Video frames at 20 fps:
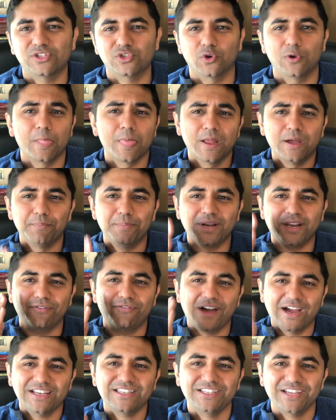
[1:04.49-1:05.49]
So, but
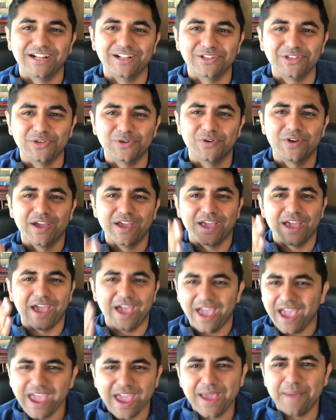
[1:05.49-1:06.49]
if I tell you,
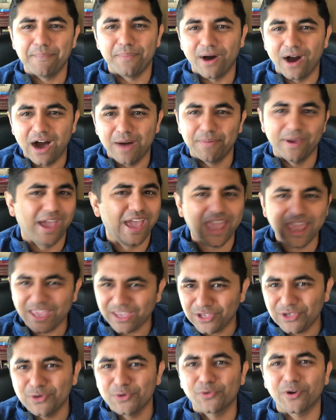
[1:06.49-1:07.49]
hey Bob, hey
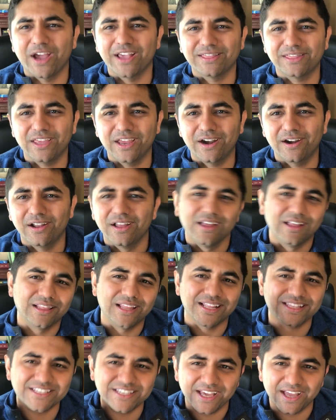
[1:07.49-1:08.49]
you right there,
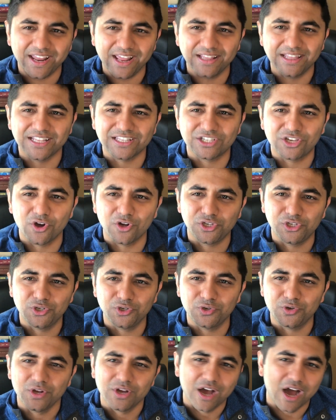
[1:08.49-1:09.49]
let's get in, let's go
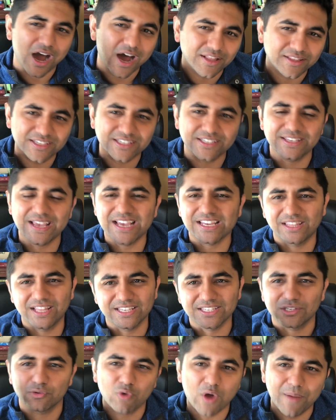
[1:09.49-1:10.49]
to
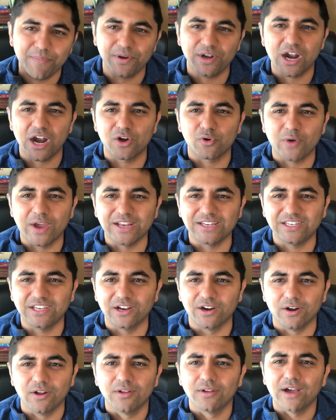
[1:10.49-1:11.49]
this webinar right
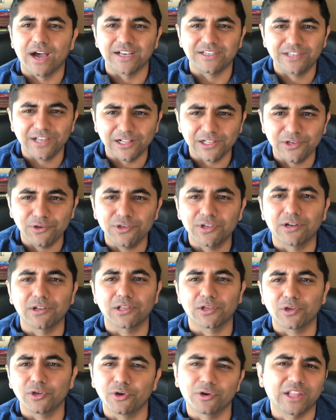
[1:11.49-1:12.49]
here. I tell you,
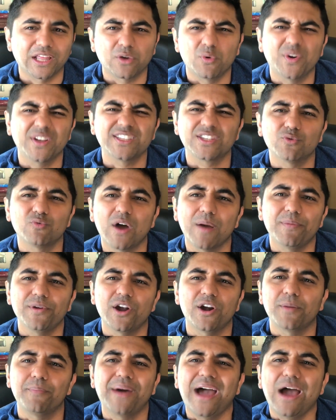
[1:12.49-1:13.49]
you're like, what is the
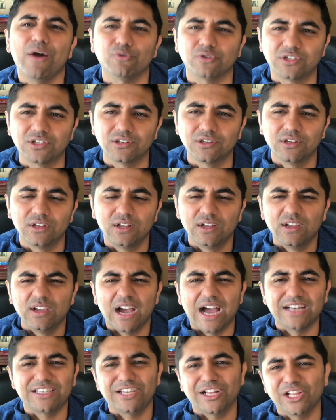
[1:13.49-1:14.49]
webinar about?
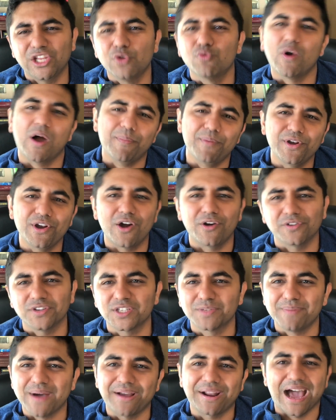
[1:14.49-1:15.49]
I tell you, webinar
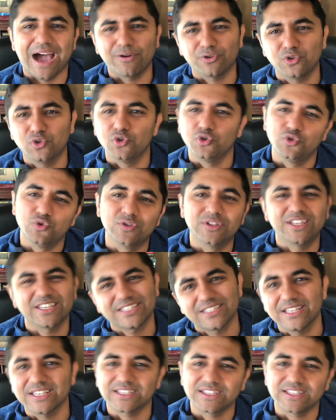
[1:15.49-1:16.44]
is about how to do this.